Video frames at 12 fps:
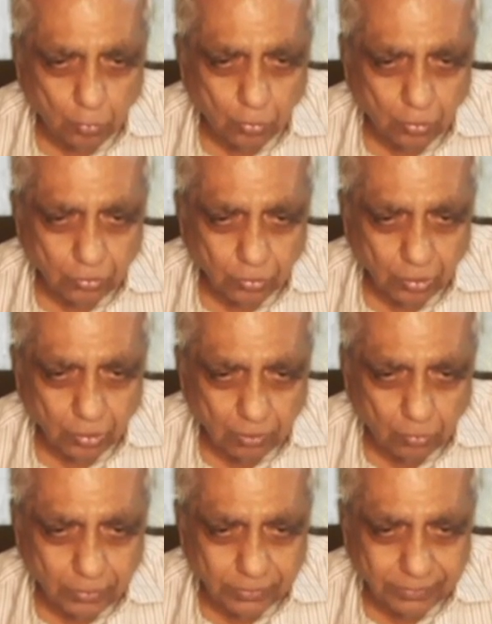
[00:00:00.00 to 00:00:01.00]
So it will go in
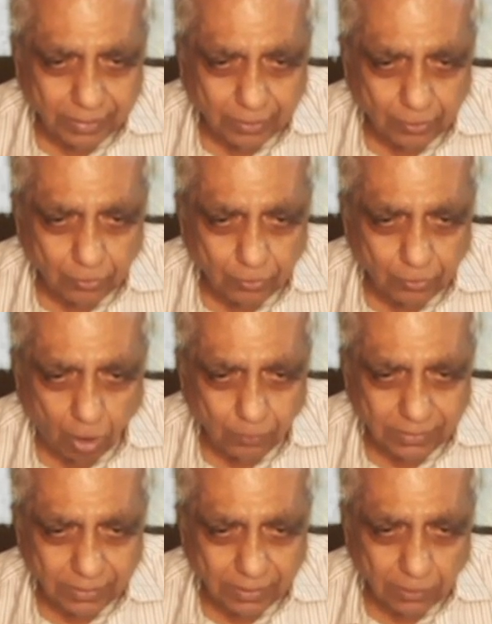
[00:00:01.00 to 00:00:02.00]
second orbit
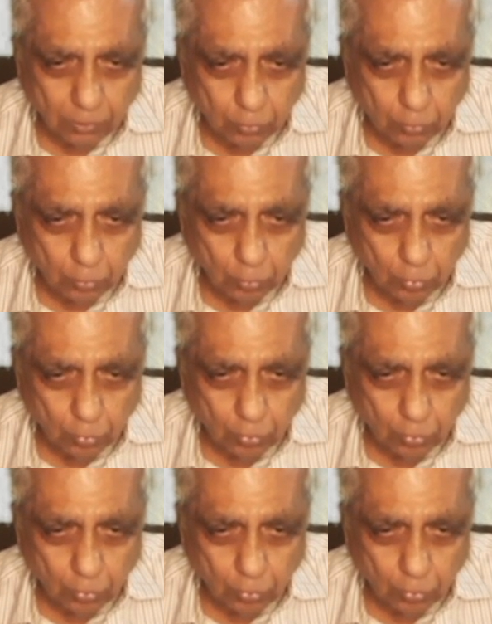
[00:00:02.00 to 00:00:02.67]
2